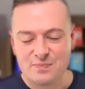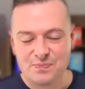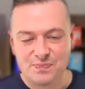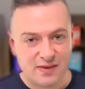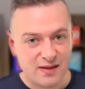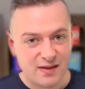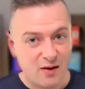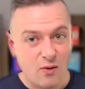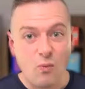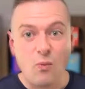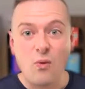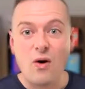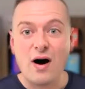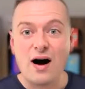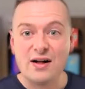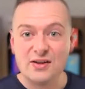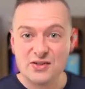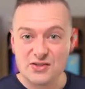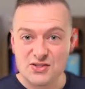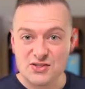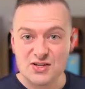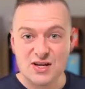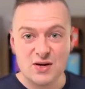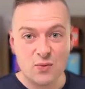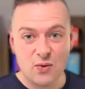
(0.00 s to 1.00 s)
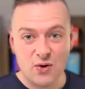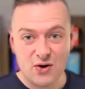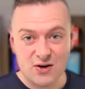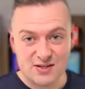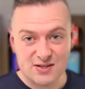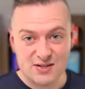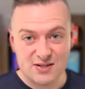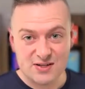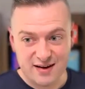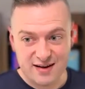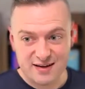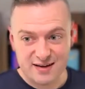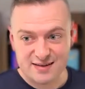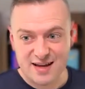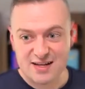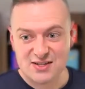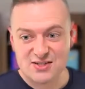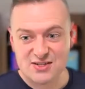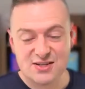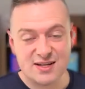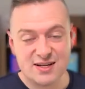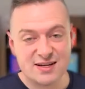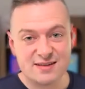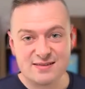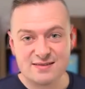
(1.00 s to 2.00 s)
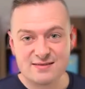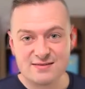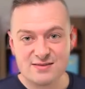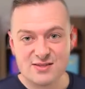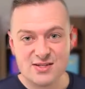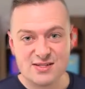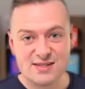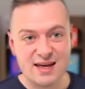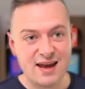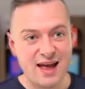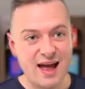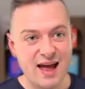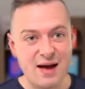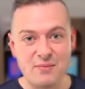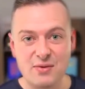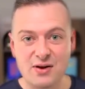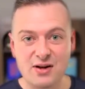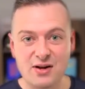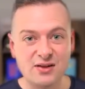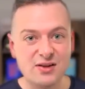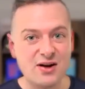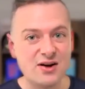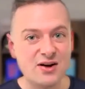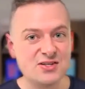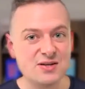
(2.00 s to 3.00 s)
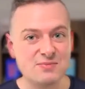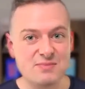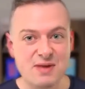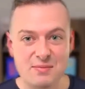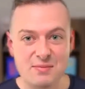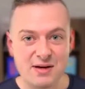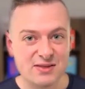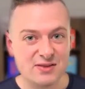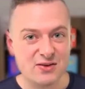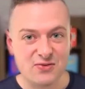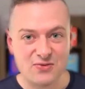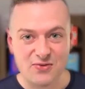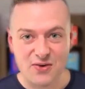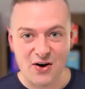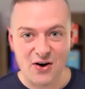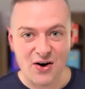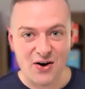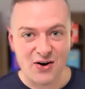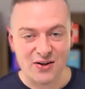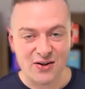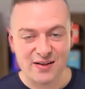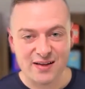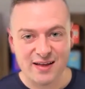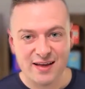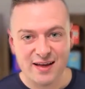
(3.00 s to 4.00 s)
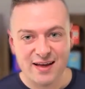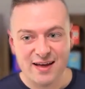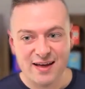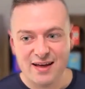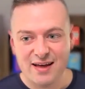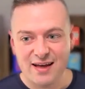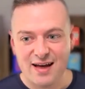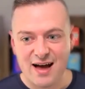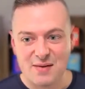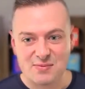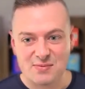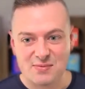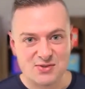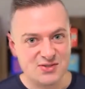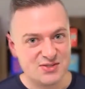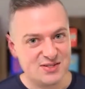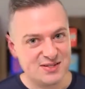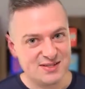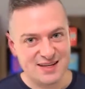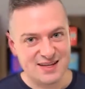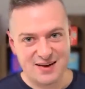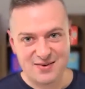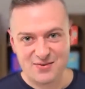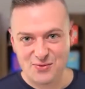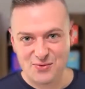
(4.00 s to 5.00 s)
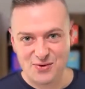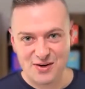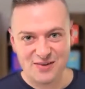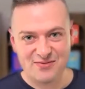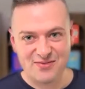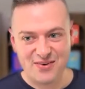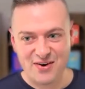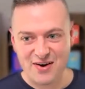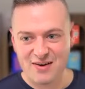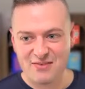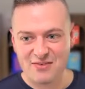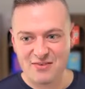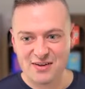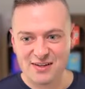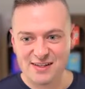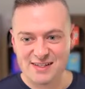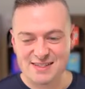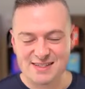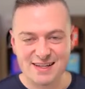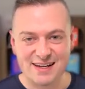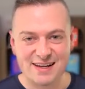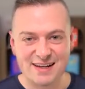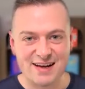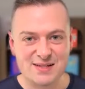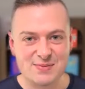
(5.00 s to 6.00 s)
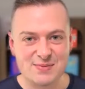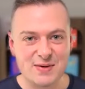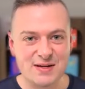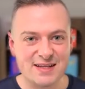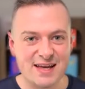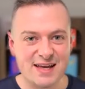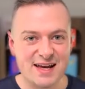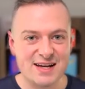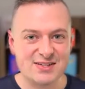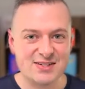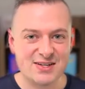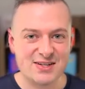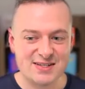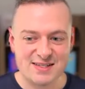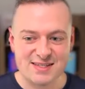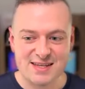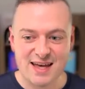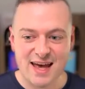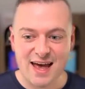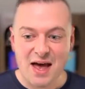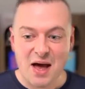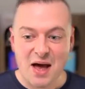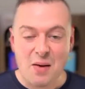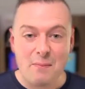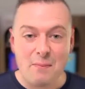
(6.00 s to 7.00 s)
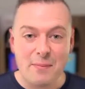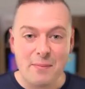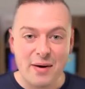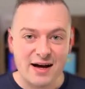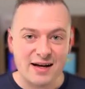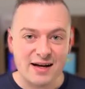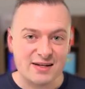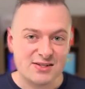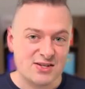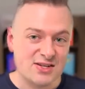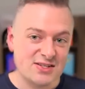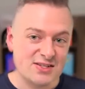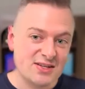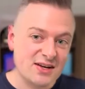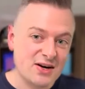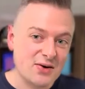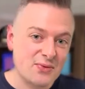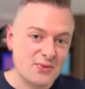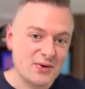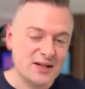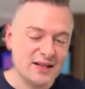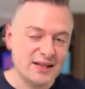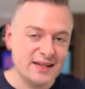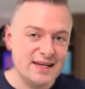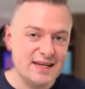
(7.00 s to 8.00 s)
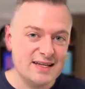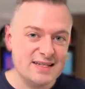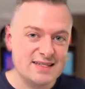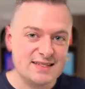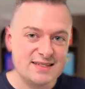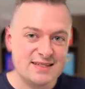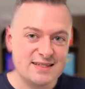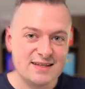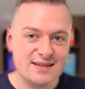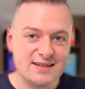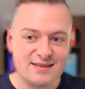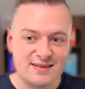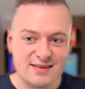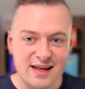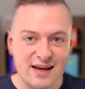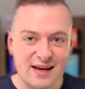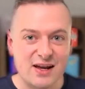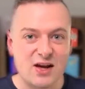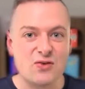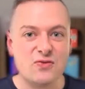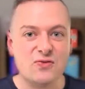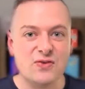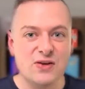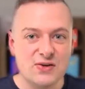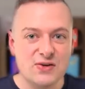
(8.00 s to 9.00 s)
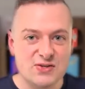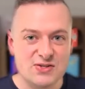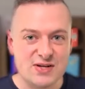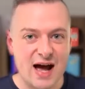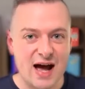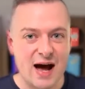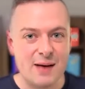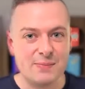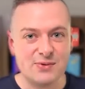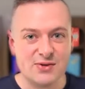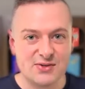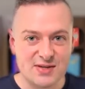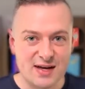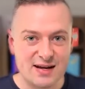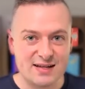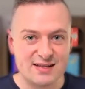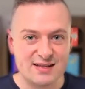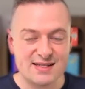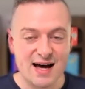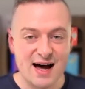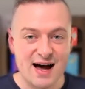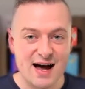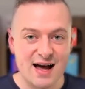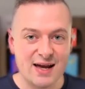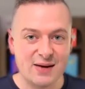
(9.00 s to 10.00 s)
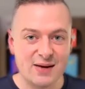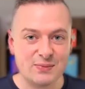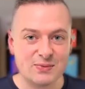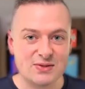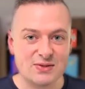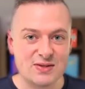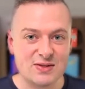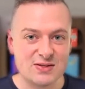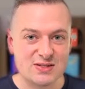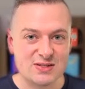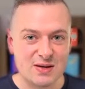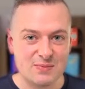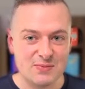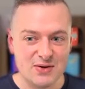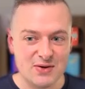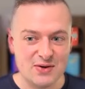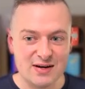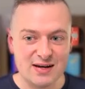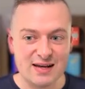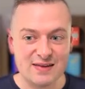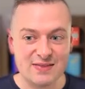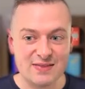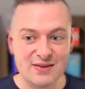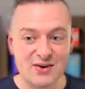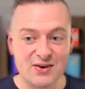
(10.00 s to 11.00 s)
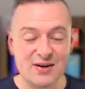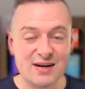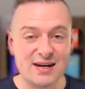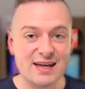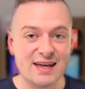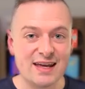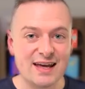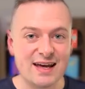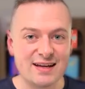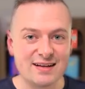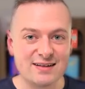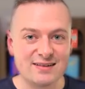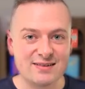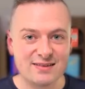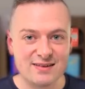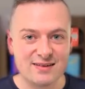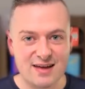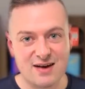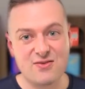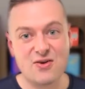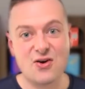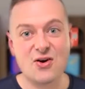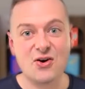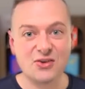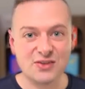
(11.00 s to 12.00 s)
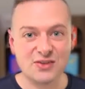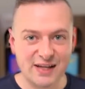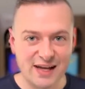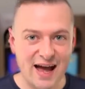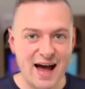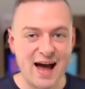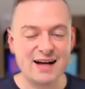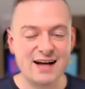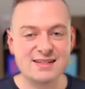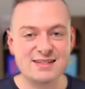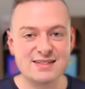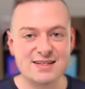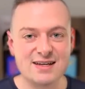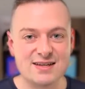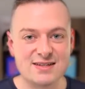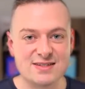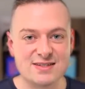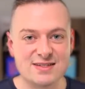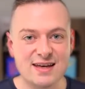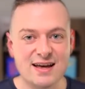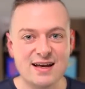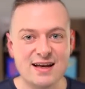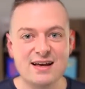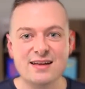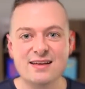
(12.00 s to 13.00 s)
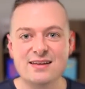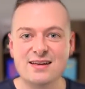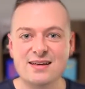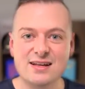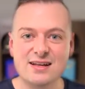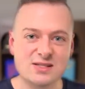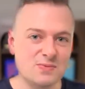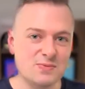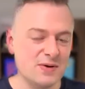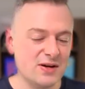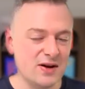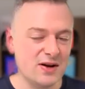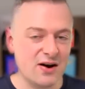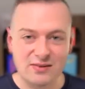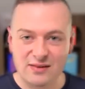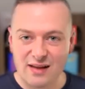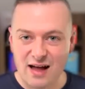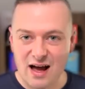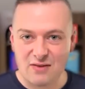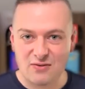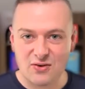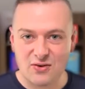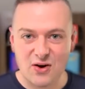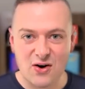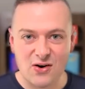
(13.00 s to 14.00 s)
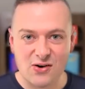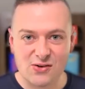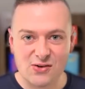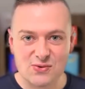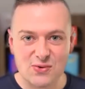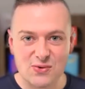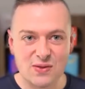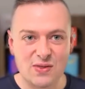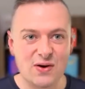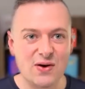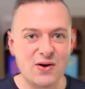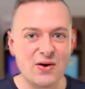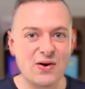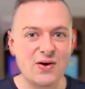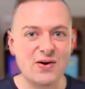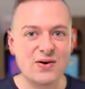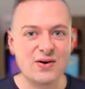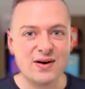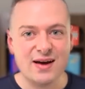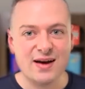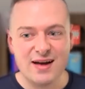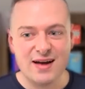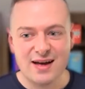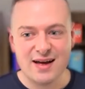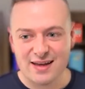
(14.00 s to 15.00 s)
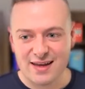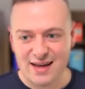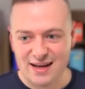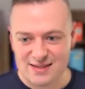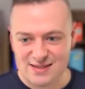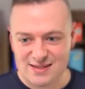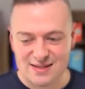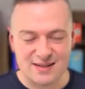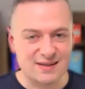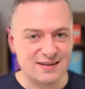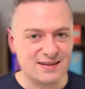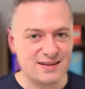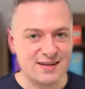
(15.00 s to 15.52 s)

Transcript: while she works on it. And she said, hey, I'm going to launch it maybe in the fall. So she set very realistic expectations, but she's going to release like a few chapters at a time to this community, and they're going to get kind of early access, get to be on live calls with her, get to,